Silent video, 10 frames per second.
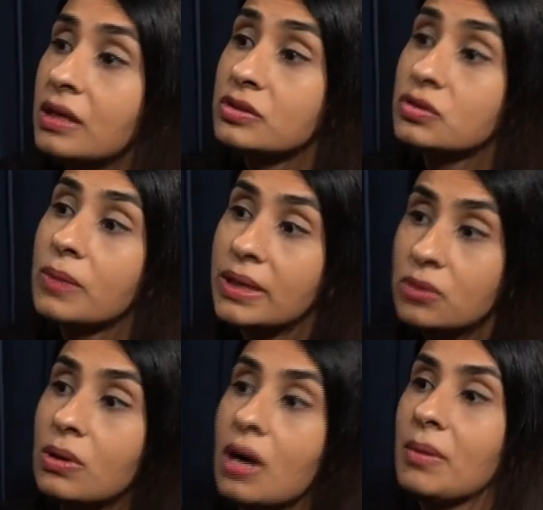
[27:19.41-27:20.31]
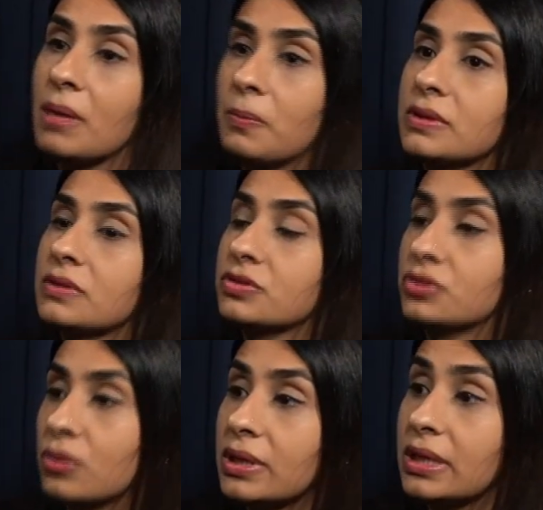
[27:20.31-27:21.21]
So when you come up with a
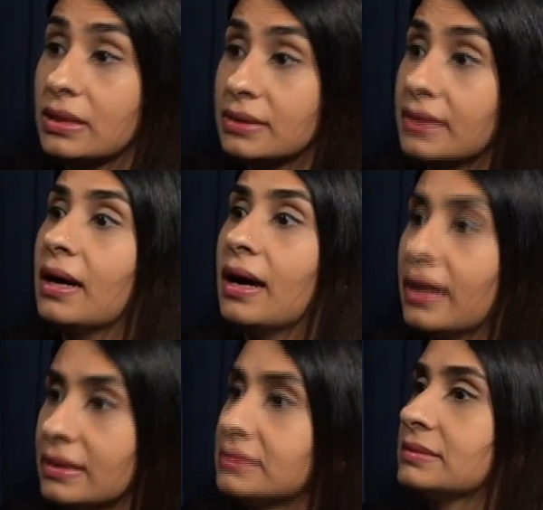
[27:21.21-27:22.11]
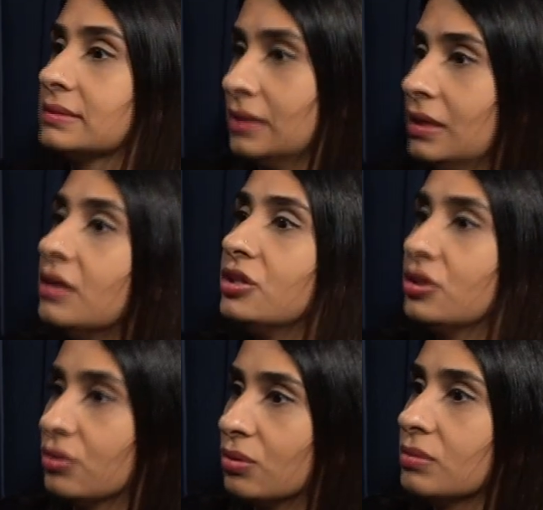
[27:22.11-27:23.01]
story that has,
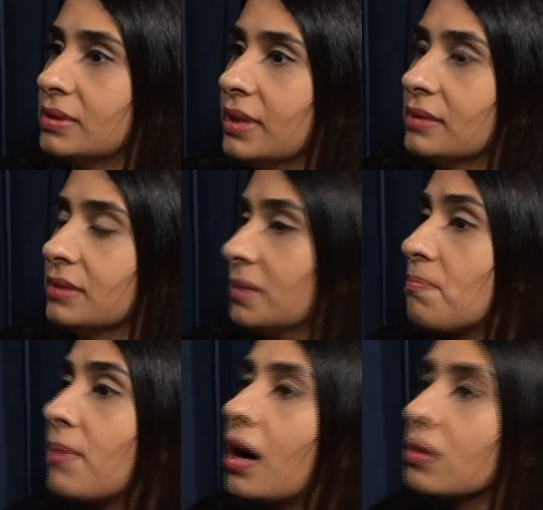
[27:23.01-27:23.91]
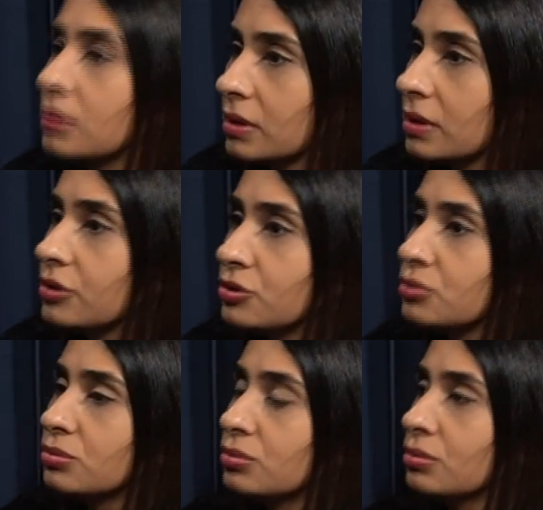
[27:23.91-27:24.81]
that power
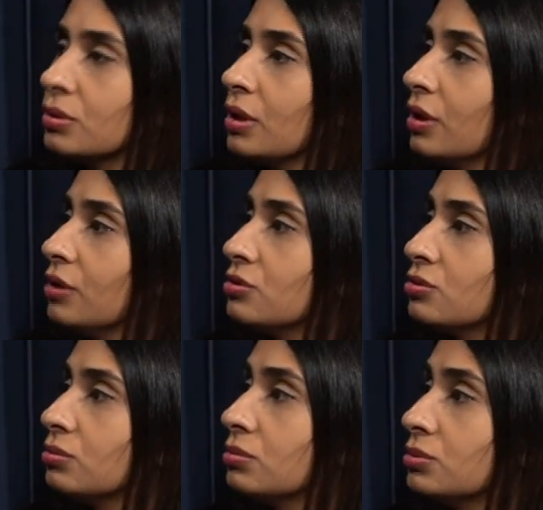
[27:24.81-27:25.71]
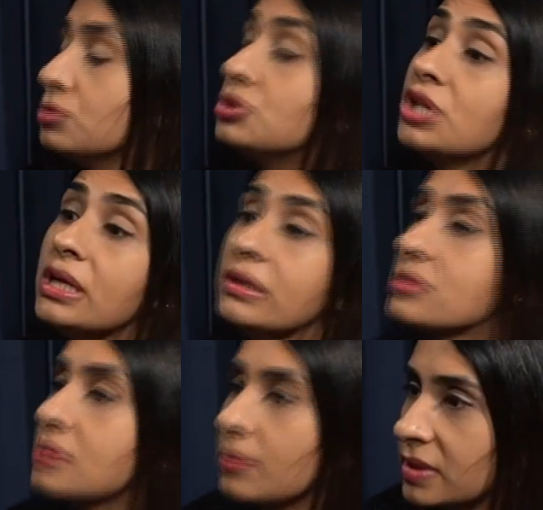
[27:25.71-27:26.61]
to change
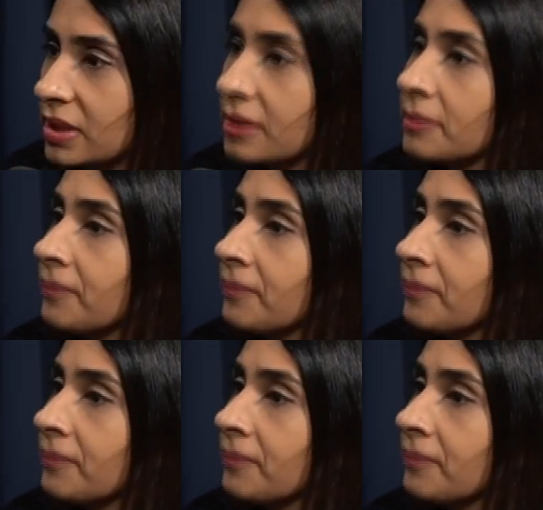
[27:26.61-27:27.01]
something,